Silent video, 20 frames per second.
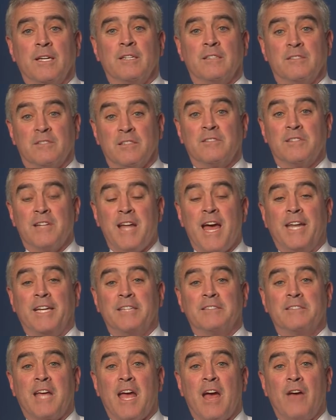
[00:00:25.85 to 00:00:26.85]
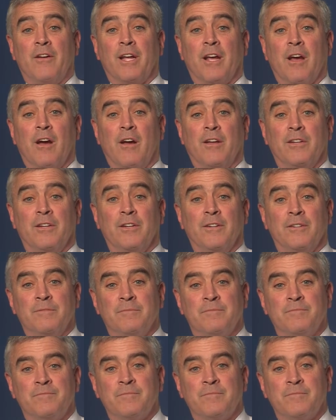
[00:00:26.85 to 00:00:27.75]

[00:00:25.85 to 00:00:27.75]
Cincinnati's counting on you.